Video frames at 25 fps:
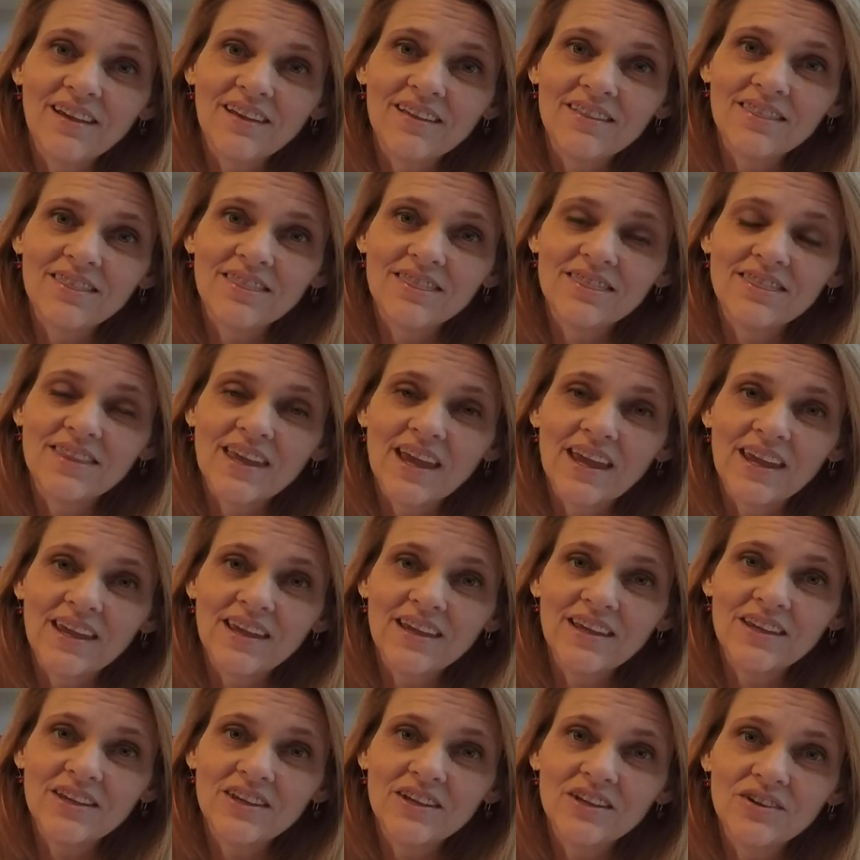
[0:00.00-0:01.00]
and
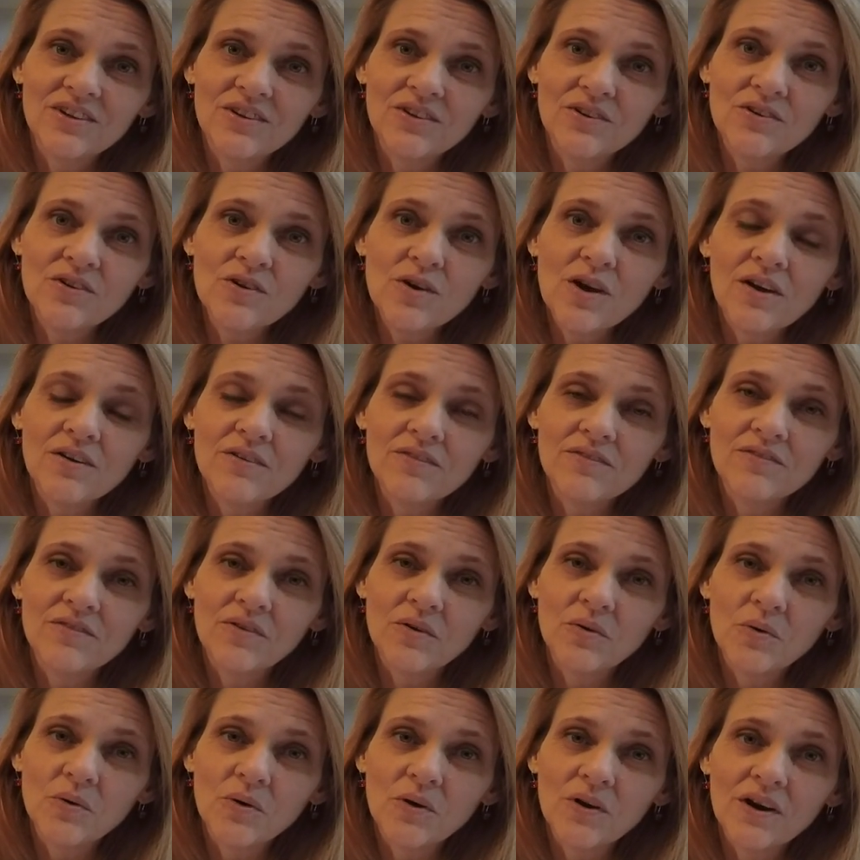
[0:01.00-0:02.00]
thank you
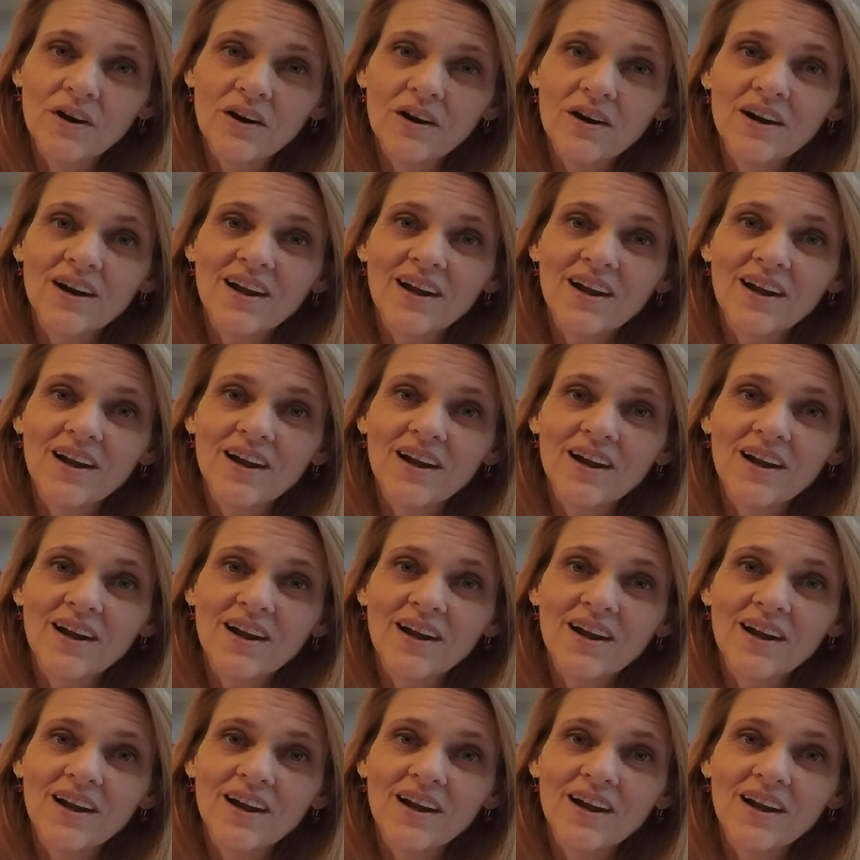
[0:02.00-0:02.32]
for